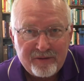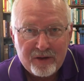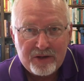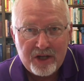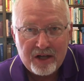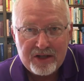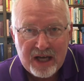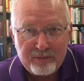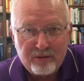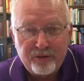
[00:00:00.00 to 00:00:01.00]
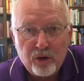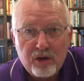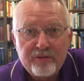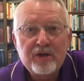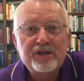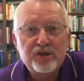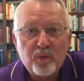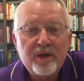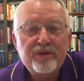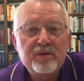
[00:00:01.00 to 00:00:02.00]
1 John chapter 4, verses
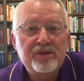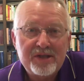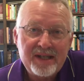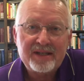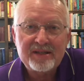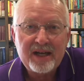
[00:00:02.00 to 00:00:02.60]
1 through 6.